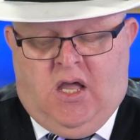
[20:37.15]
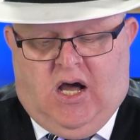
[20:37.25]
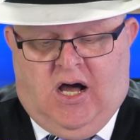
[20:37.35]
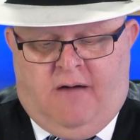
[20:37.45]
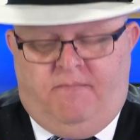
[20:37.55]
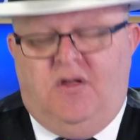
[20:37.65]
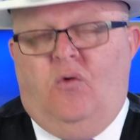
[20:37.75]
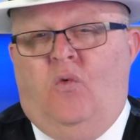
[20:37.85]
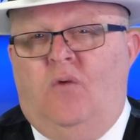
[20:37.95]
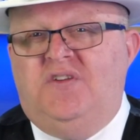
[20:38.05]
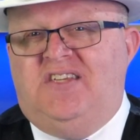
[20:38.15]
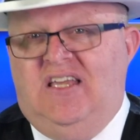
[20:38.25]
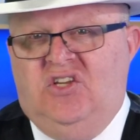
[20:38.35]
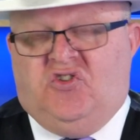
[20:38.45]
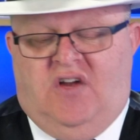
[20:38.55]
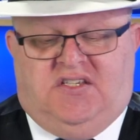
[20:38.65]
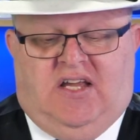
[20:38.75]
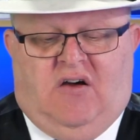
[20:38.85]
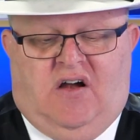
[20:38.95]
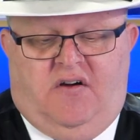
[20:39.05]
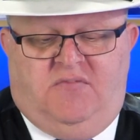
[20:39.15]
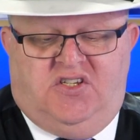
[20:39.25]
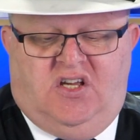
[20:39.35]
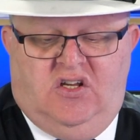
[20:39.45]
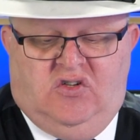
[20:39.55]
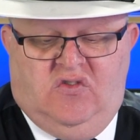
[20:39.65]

What was interesting, however, I'm just going to do the